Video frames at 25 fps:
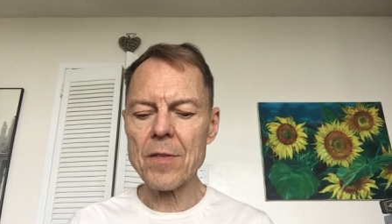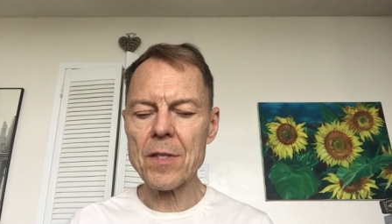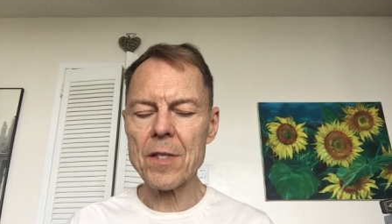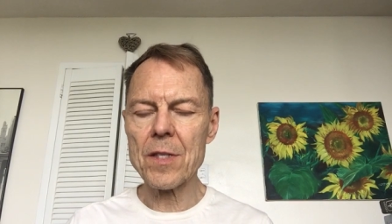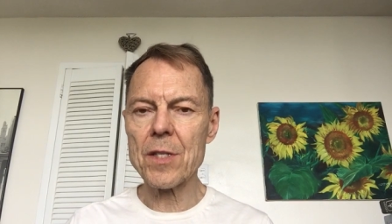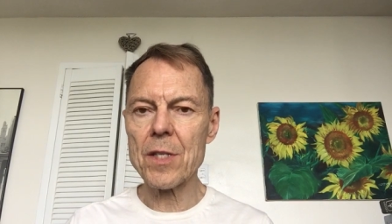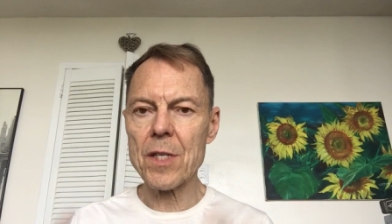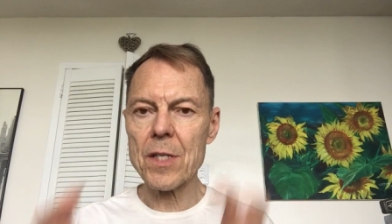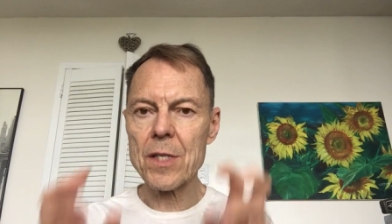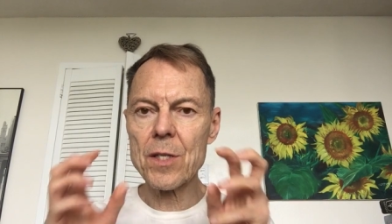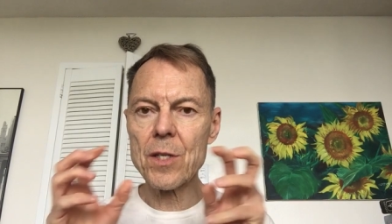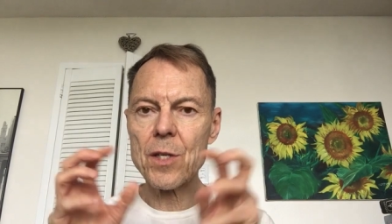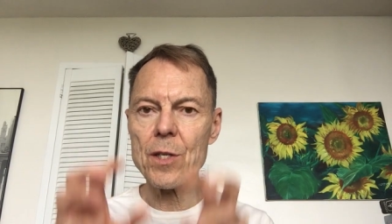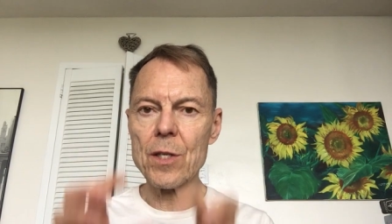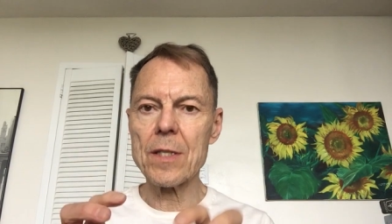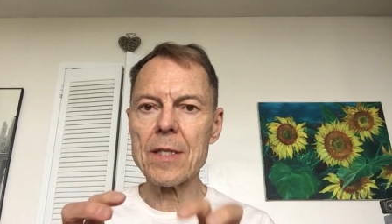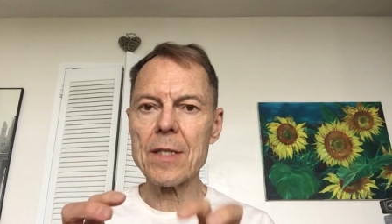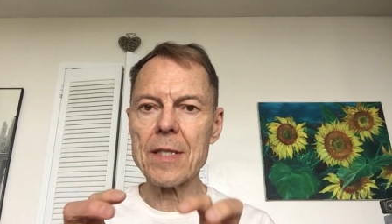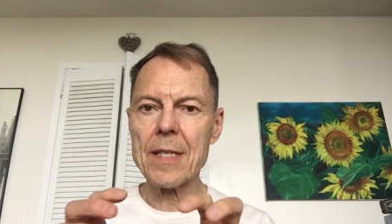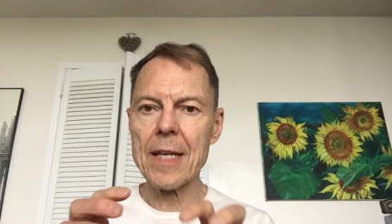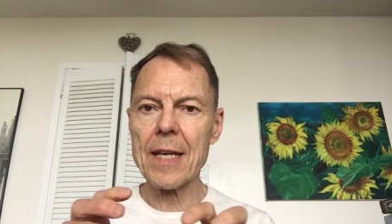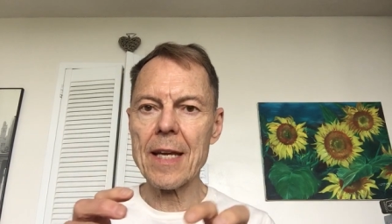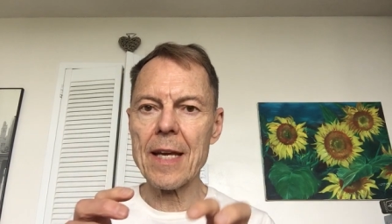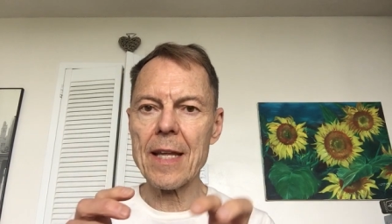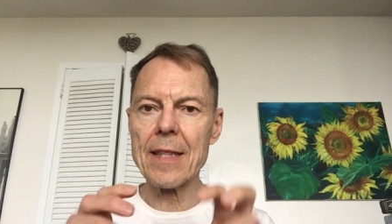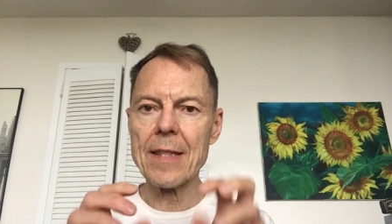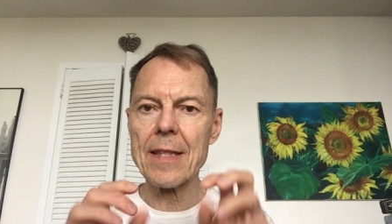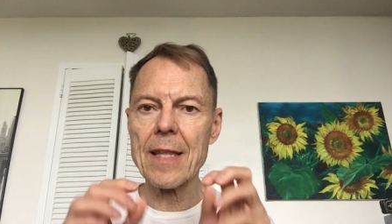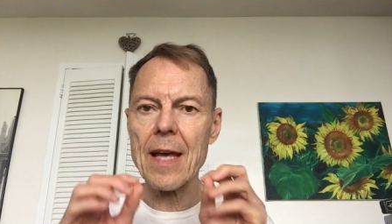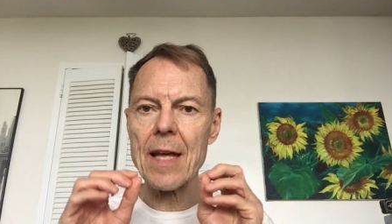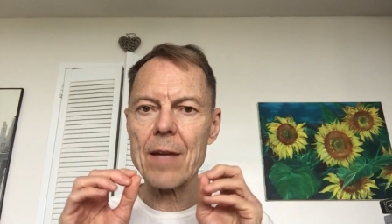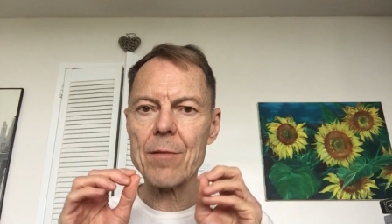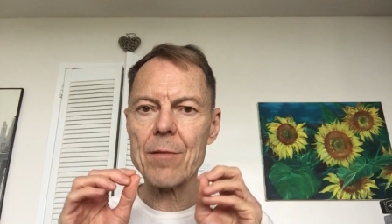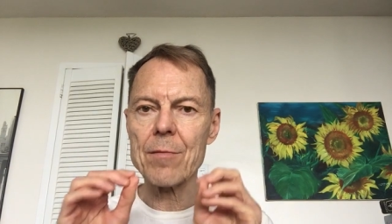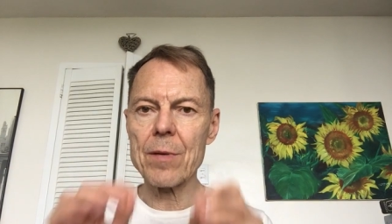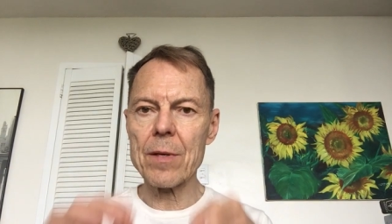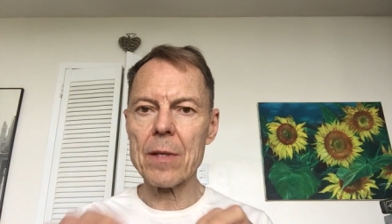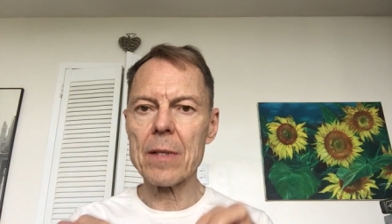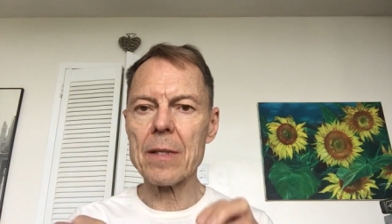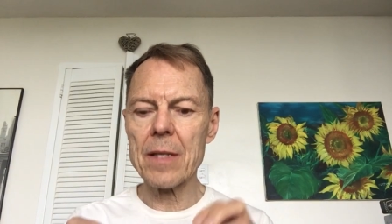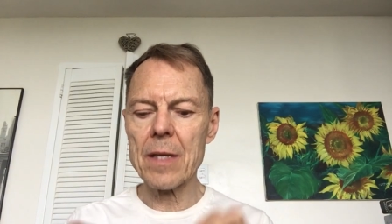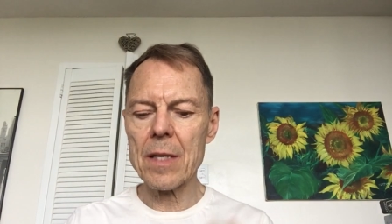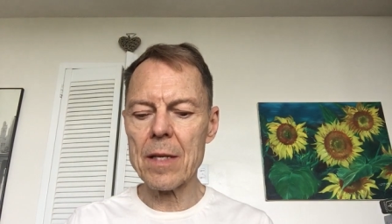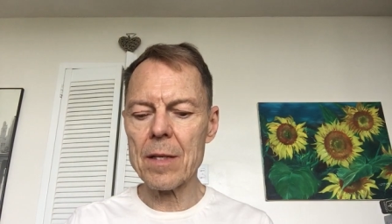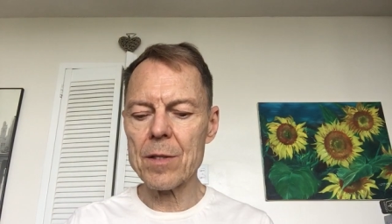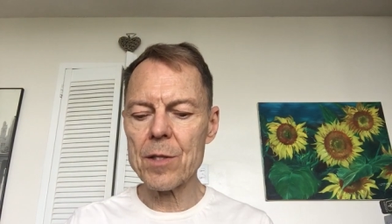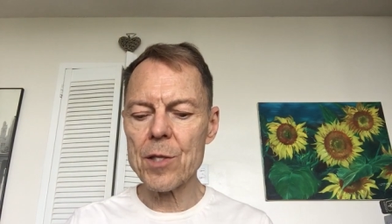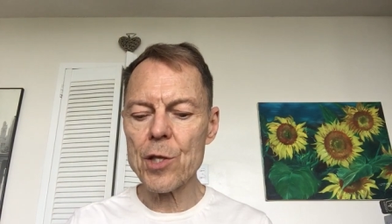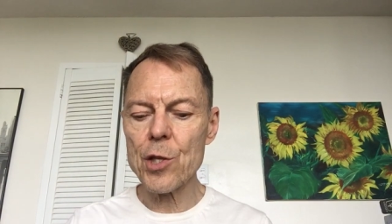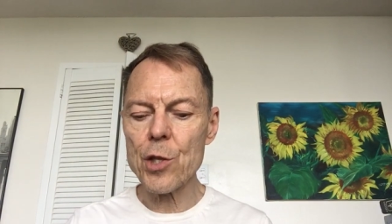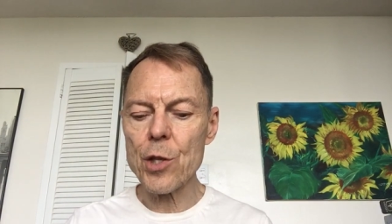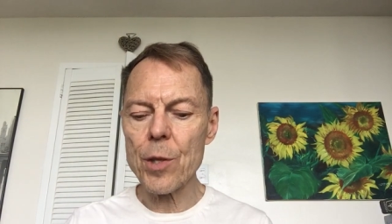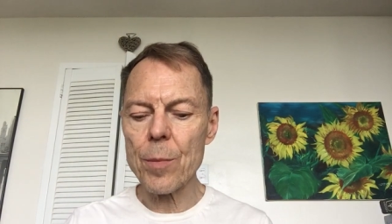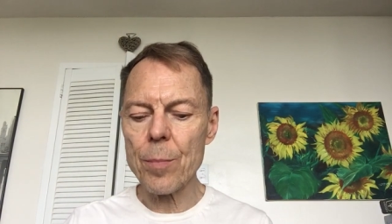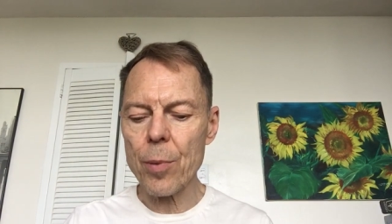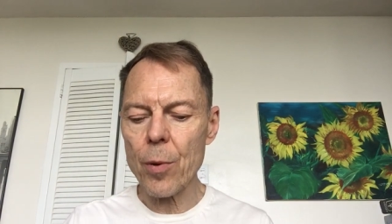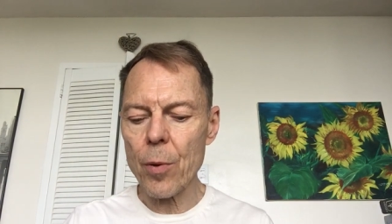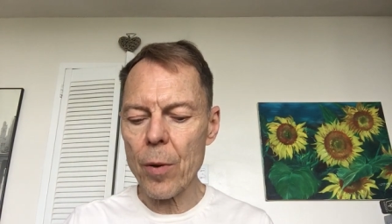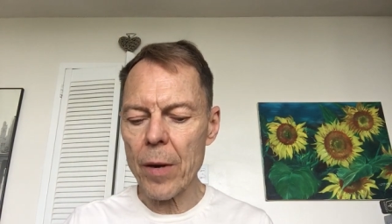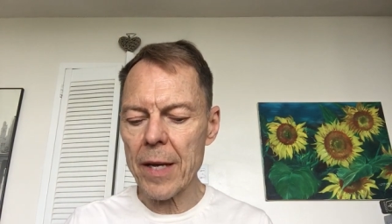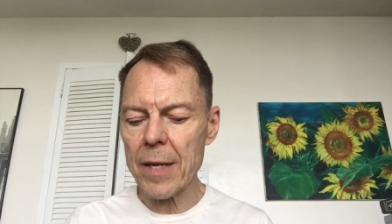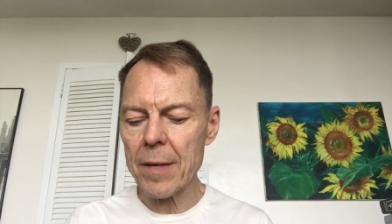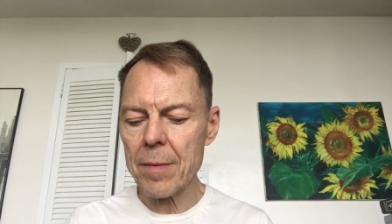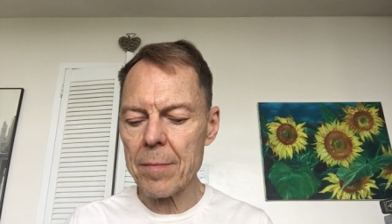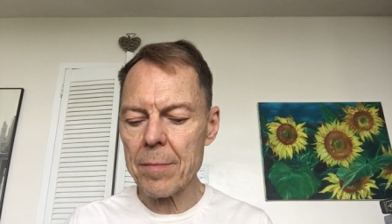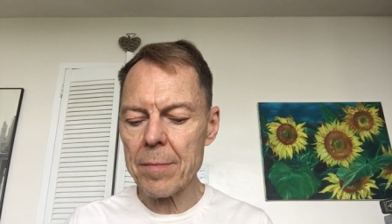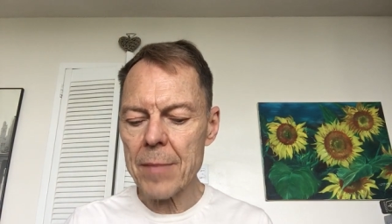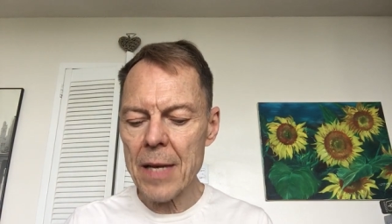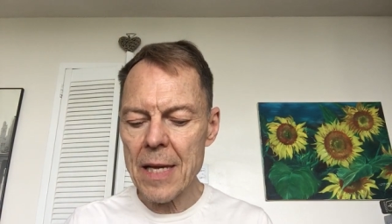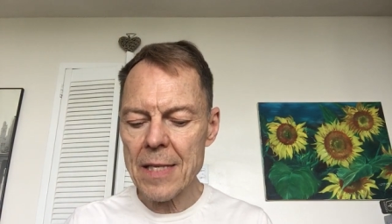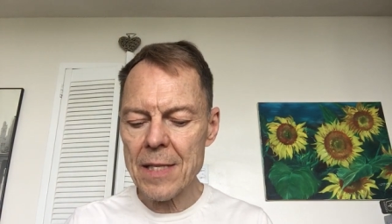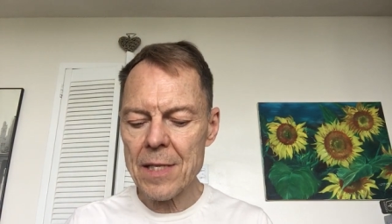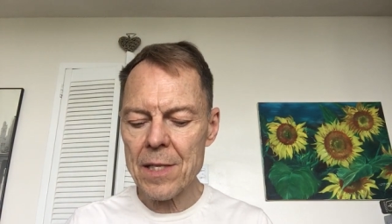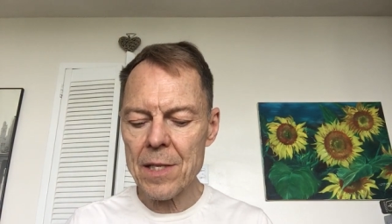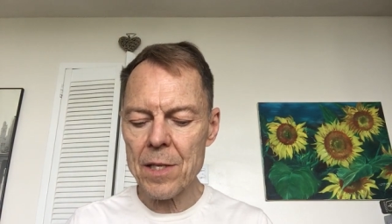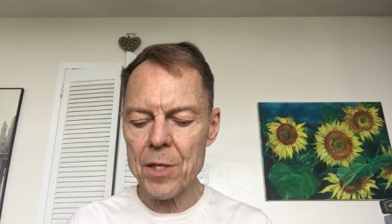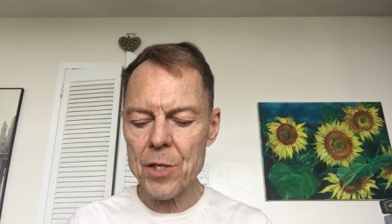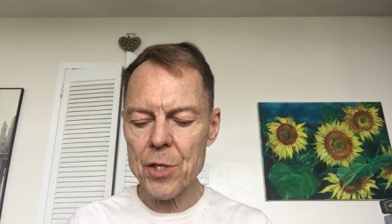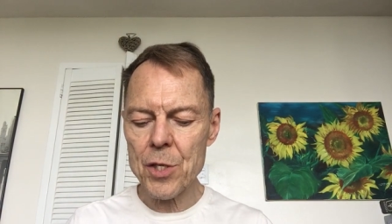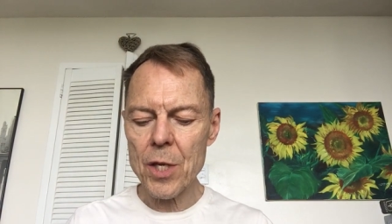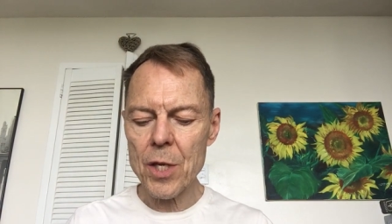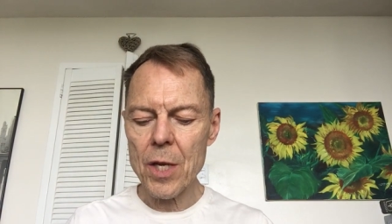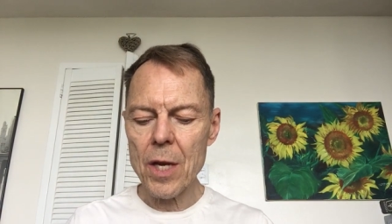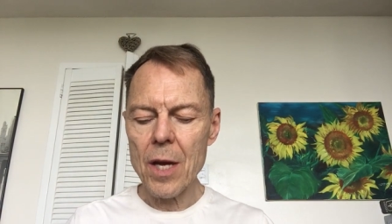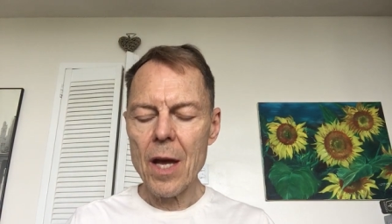It's just good to get that really to the point message.